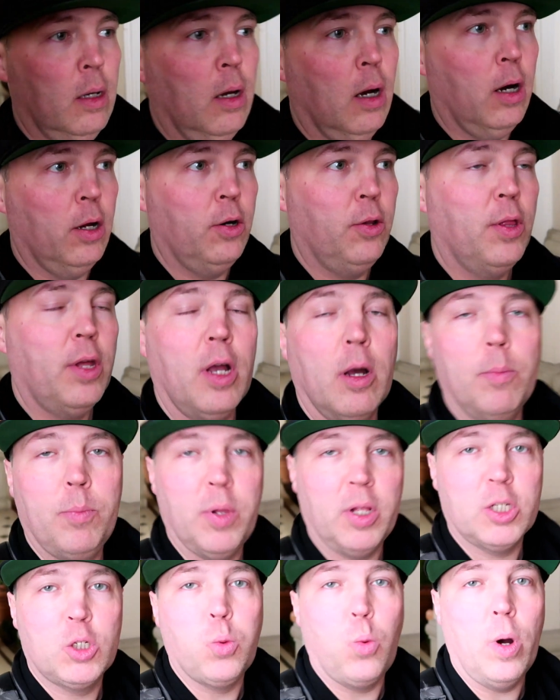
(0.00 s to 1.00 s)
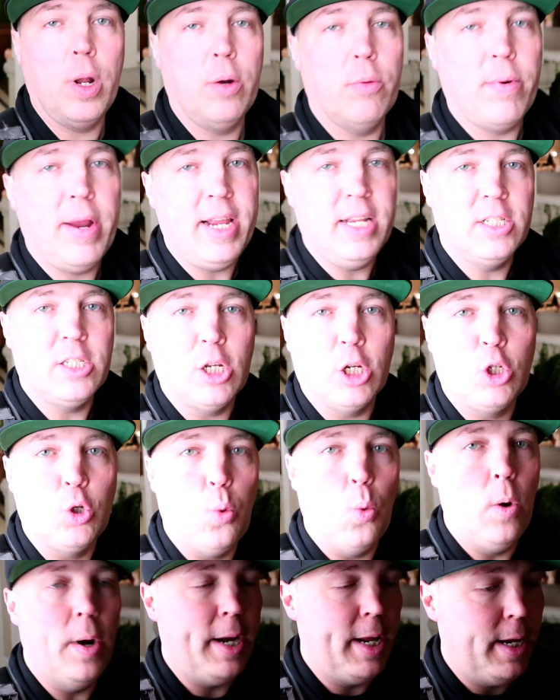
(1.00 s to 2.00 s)
Under the gun plus one raised to
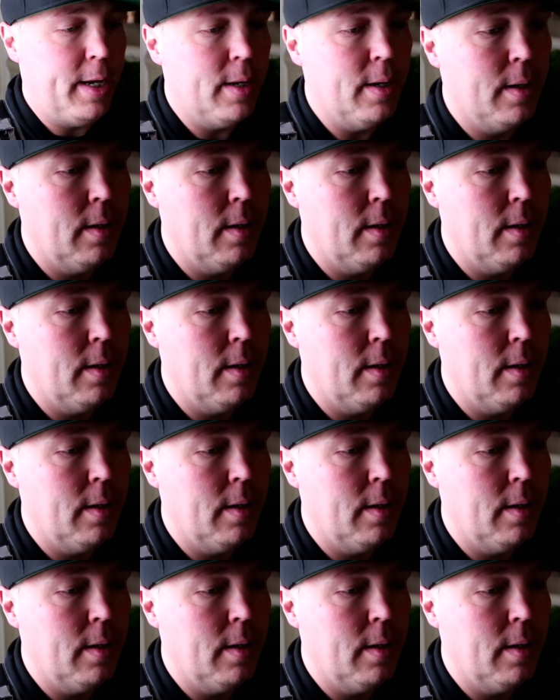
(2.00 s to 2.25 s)
twenty.